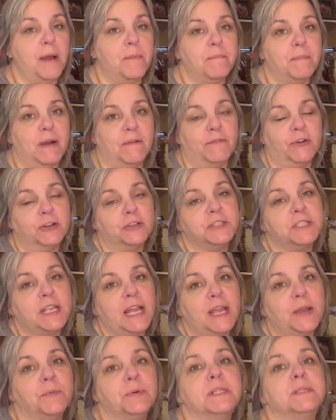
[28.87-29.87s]
My first
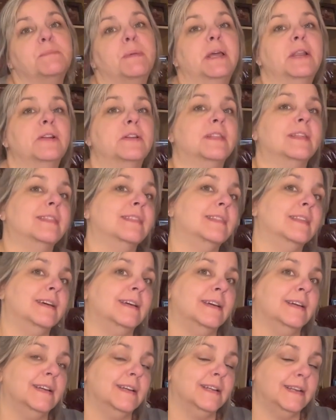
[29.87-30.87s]
day was better than
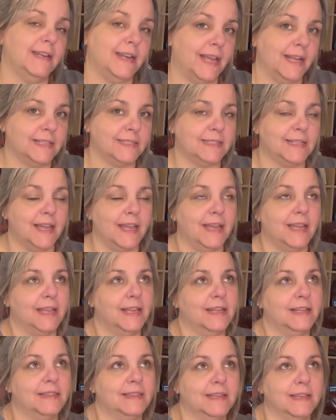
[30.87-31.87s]
the next day,
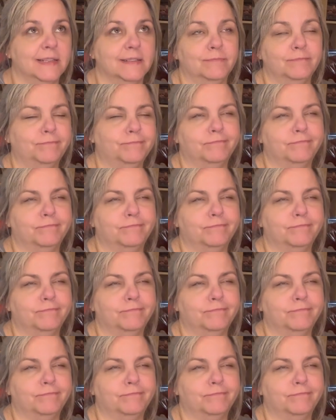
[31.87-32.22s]
the